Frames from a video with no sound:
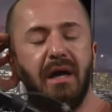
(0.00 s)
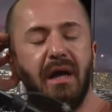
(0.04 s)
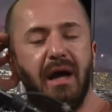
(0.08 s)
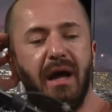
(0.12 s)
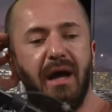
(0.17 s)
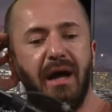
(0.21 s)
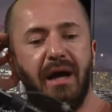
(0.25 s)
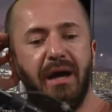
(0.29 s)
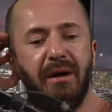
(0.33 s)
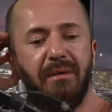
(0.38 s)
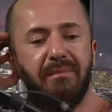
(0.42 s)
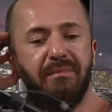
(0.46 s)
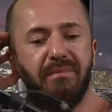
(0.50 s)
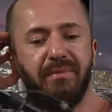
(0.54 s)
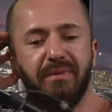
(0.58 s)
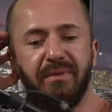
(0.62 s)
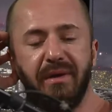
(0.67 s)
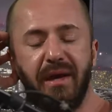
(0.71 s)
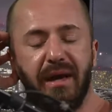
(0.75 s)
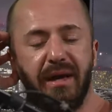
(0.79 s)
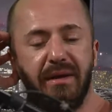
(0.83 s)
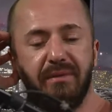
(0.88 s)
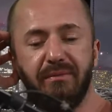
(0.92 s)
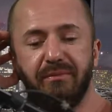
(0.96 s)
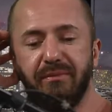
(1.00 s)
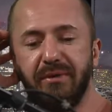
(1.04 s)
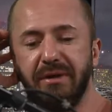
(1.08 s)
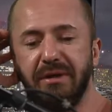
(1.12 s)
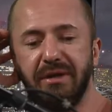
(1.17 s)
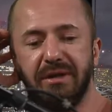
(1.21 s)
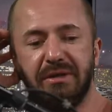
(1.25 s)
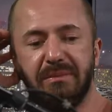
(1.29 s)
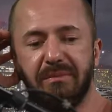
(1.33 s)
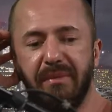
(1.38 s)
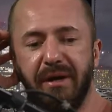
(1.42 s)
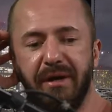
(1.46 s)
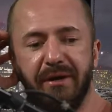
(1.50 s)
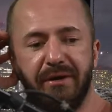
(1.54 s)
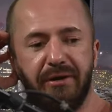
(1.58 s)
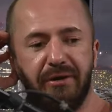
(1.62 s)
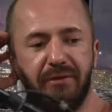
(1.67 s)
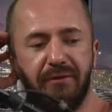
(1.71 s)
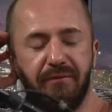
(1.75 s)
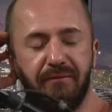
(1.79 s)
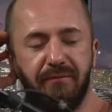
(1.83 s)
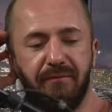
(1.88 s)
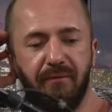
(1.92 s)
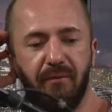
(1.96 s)
I really admire
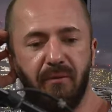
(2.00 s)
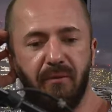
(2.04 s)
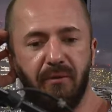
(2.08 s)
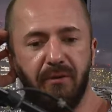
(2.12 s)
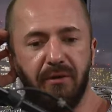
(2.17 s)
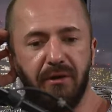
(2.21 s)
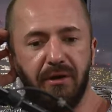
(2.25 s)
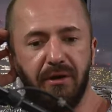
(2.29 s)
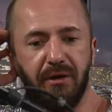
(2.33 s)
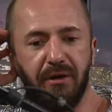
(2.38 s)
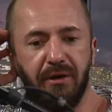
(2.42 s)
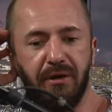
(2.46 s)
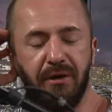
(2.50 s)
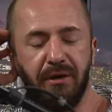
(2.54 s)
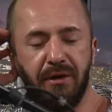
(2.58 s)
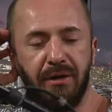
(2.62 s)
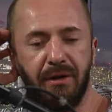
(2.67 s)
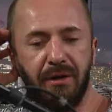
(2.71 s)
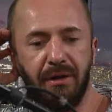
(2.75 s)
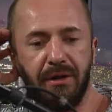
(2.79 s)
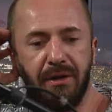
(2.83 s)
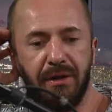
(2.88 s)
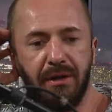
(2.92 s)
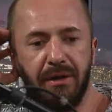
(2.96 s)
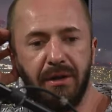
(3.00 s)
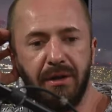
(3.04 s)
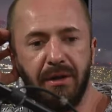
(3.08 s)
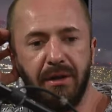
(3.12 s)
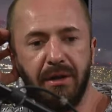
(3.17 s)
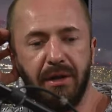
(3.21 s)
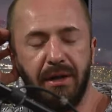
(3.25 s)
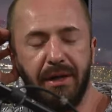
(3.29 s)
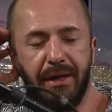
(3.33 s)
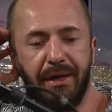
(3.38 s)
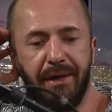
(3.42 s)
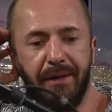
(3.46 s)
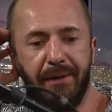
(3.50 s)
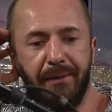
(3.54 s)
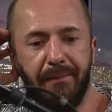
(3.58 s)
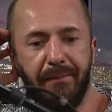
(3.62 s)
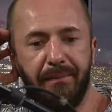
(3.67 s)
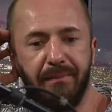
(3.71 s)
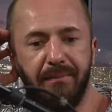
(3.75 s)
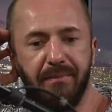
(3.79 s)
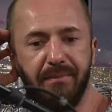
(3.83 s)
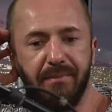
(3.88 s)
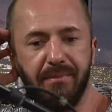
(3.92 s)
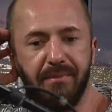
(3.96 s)
you for
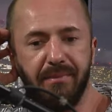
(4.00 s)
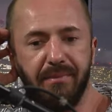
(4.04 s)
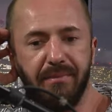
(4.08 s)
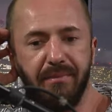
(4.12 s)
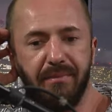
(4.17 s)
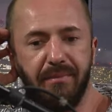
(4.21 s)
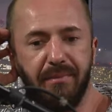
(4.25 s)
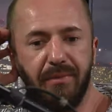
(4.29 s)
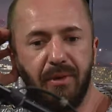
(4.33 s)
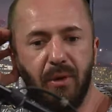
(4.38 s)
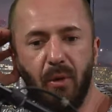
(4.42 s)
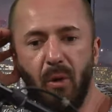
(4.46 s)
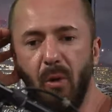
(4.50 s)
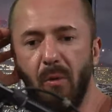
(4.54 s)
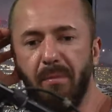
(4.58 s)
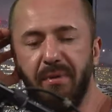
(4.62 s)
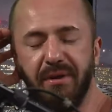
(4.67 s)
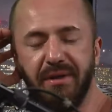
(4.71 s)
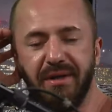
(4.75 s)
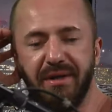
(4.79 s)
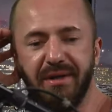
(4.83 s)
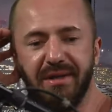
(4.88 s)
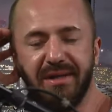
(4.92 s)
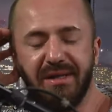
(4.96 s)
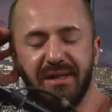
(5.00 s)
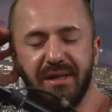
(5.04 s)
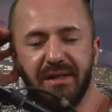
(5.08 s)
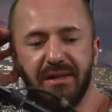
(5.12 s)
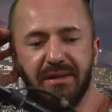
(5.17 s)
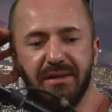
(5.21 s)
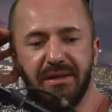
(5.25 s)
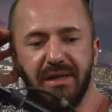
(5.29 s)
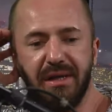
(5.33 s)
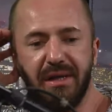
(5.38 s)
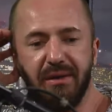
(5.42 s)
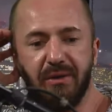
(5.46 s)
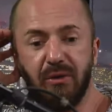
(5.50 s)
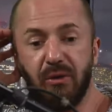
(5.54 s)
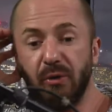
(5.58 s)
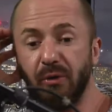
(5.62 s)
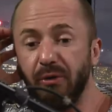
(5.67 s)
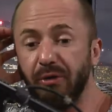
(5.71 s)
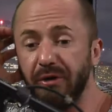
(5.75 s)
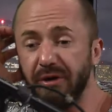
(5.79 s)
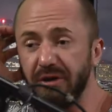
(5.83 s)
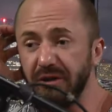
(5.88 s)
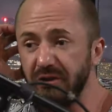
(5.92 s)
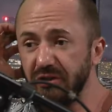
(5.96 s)
your openness and
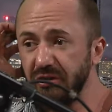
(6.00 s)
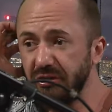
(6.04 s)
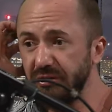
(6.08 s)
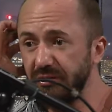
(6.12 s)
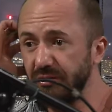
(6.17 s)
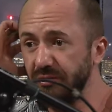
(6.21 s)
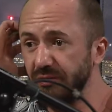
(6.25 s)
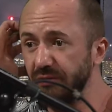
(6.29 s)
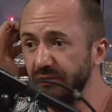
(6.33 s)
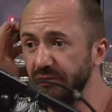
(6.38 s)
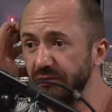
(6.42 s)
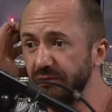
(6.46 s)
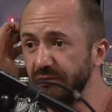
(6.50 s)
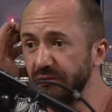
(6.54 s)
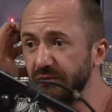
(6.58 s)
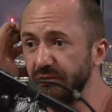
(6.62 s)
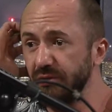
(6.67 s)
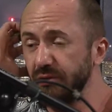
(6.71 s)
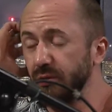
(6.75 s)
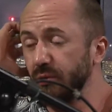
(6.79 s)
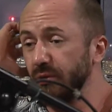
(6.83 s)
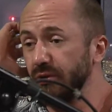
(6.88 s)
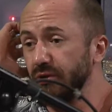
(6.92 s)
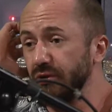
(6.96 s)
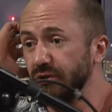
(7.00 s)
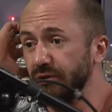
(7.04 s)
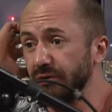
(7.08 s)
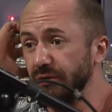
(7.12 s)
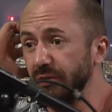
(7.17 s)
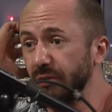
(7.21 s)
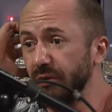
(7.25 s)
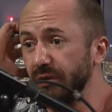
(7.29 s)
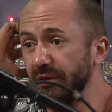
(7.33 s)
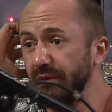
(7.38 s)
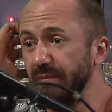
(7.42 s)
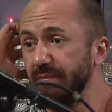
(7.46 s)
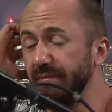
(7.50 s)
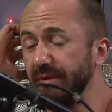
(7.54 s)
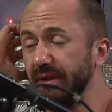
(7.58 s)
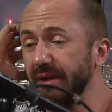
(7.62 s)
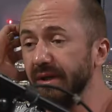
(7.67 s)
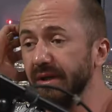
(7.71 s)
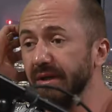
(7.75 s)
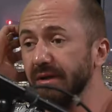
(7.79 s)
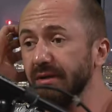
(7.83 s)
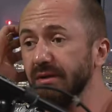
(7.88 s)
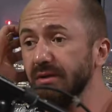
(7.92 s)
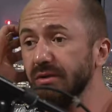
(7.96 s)
courage to do what you're doing,
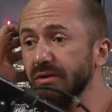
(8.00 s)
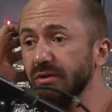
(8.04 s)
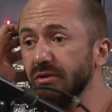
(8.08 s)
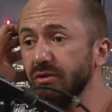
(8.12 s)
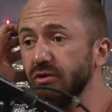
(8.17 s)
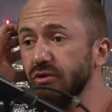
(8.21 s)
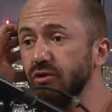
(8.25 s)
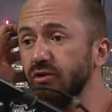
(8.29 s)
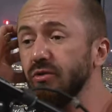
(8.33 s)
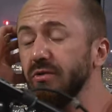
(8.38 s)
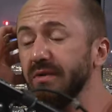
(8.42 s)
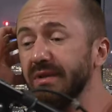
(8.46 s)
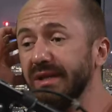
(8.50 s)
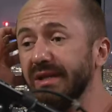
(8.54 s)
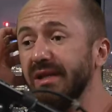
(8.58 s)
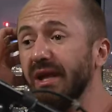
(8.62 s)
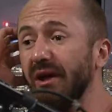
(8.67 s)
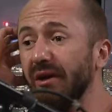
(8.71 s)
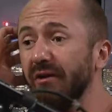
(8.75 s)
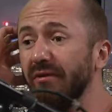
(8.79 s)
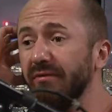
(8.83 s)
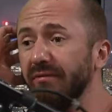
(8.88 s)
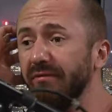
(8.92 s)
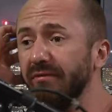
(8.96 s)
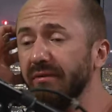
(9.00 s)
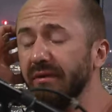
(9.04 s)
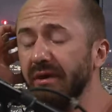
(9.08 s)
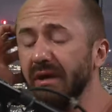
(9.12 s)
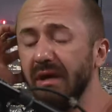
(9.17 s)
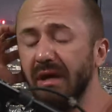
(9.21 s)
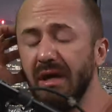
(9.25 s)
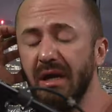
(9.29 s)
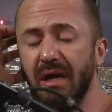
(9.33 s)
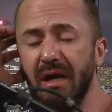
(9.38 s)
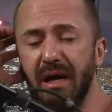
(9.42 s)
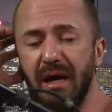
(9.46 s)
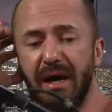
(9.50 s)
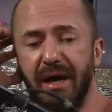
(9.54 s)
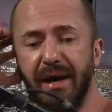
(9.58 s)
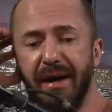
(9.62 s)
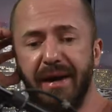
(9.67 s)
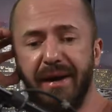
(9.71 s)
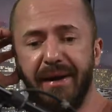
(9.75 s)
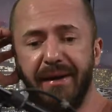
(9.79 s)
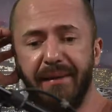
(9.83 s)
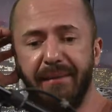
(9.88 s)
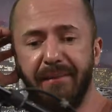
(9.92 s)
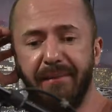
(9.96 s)
be true self.
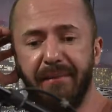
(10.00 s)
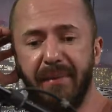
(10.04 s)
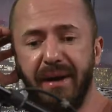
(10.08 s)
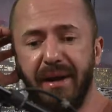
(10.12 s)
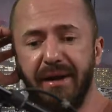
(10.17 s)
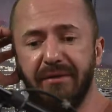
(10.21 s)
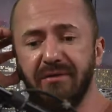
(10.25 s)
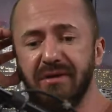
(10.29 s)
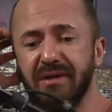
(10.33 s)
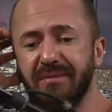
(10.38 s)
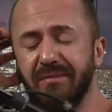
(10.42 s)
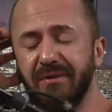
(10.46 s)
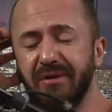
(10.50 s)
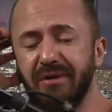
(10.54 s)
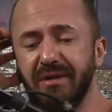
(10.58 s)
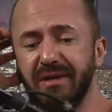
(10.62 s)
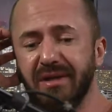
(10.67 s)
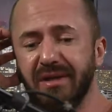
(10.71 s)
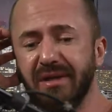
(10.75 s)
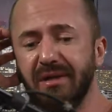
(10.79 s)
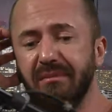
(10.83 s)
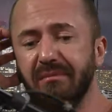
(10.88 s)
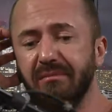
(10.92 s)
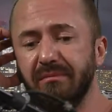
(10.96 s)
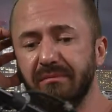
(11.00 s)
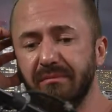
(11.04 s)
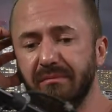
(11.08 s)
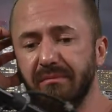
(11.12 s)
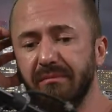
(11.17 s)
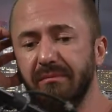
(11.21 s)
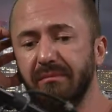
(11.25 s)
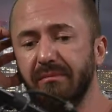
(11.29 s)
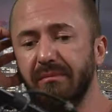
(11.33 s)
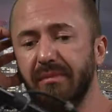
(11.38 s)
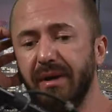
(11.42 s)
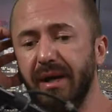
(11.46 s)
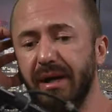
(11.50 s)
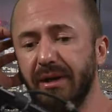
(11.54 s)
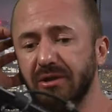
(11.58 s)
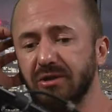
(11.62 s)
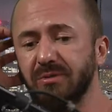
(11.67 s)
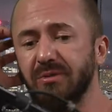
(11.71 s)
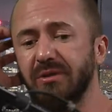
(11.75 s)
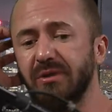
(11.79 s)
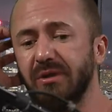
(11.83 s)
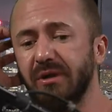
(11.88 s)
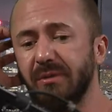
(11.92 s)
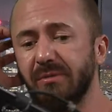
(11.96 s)
I've experienced in
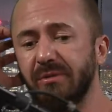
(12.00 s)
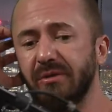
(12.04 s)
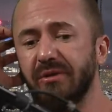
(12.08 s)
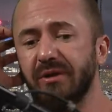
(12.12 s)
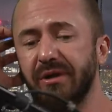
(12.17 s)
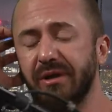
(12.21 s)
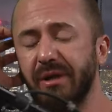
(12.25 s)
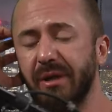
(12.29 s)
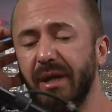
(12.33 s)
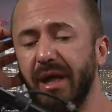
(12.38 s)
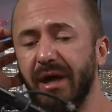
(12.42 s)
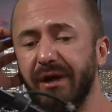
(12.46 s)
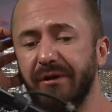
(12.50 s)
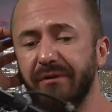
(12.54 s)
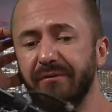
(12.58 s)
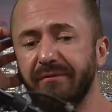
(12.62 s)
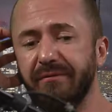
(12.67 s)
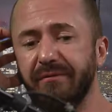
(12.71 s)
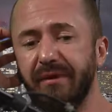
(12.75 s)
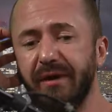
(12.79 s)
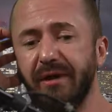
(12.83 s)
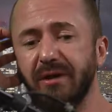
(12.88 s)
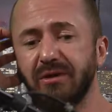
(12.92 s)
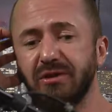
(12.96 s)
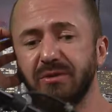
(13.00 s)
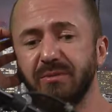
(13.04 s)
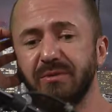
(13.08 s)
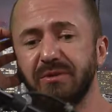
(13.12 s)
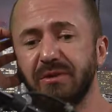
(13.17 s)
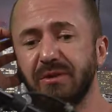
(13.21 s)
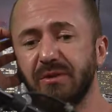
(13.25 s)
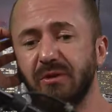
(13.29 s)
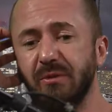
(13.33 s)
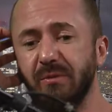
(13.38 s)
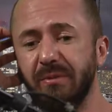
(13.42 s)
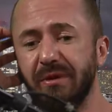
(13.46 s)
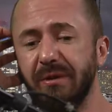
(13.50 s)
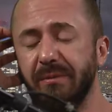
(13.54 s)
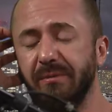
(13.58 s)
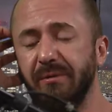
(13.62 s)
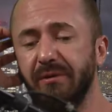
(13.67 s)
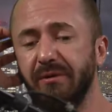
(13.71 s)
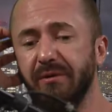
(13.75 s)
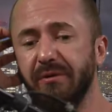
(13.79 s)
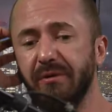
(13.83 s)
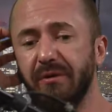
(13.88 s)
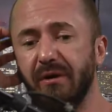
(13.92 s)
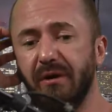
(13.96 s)
LGBT community, a lot of LGBTQ
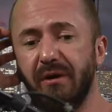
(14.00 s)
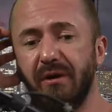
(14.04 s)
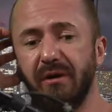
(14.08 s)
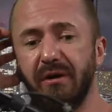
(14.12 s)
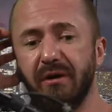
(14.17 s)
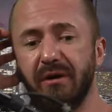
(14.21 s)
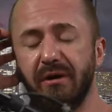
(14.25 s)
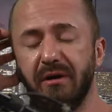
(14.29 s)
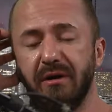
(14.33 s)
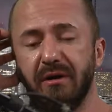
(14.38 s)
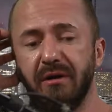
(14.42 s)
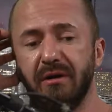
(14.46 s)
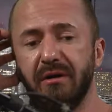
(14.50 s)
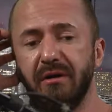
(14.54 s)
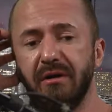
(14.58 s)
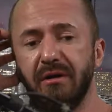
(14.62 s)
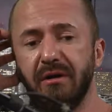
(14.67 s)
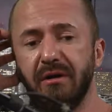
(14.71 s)
people are